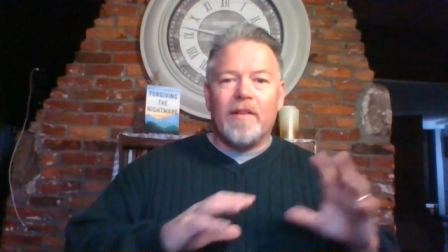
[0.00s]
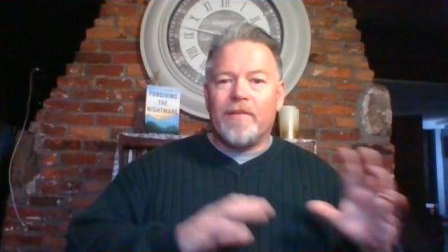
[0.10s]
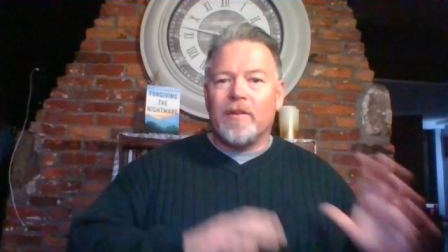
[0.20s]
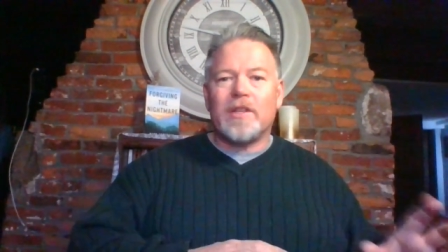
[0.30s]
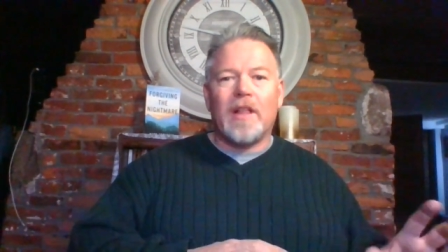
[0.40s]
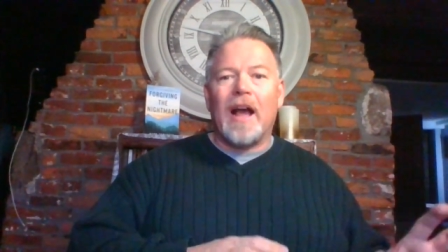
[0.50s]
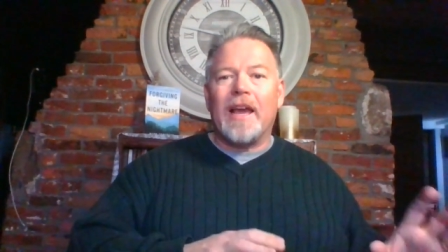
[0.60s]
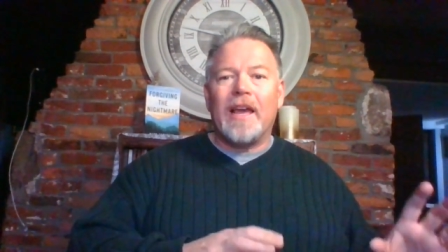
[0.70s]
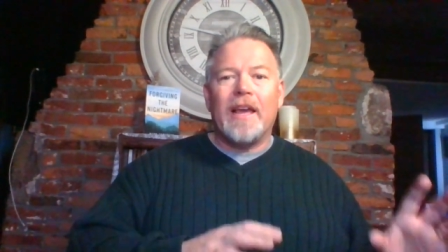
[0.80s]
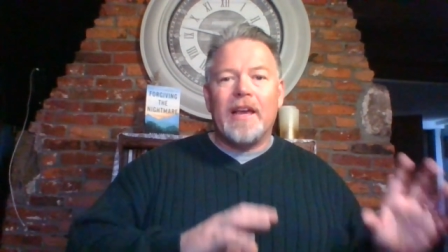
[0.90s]
The first
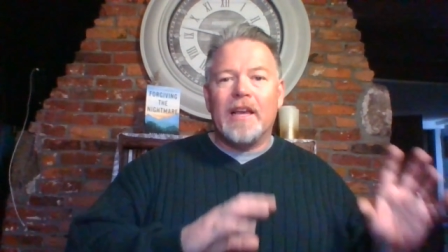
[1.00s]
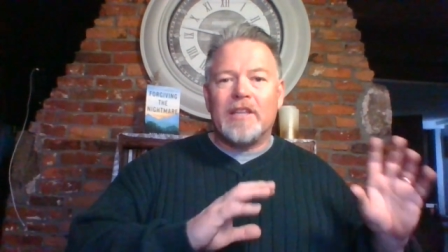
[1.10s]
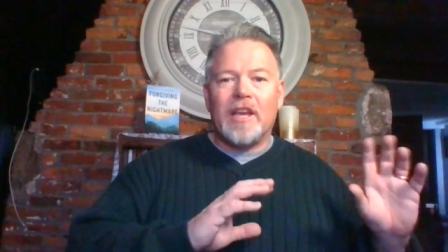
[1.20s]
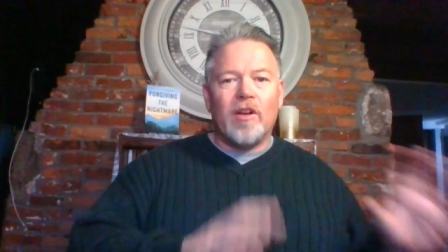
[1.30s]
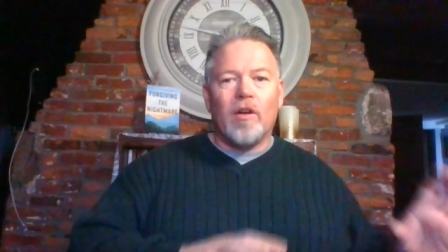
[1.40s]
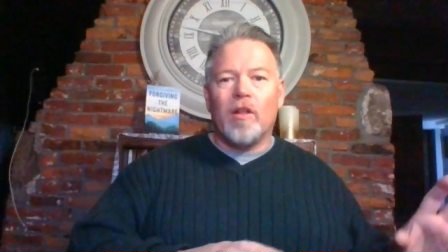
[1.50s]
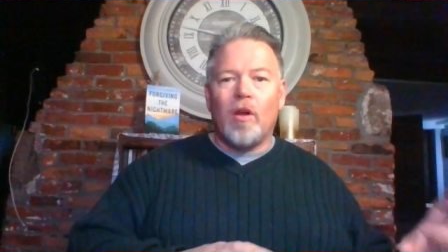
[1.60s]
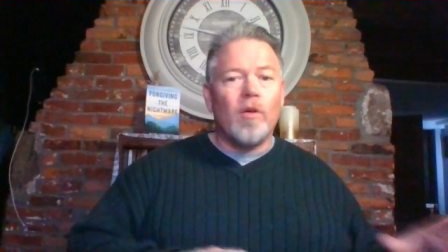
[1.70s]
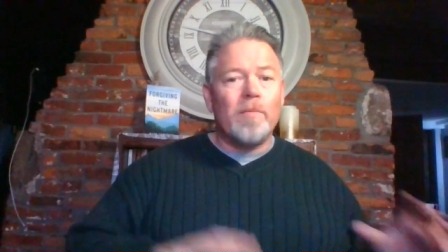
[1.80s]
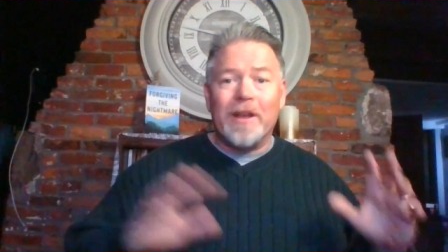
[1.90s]
lie is that you're
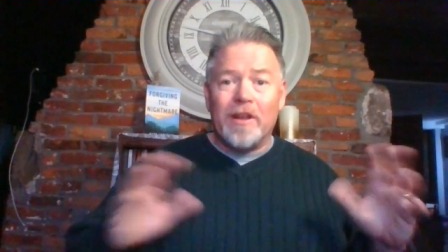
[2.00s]
alone, yeah.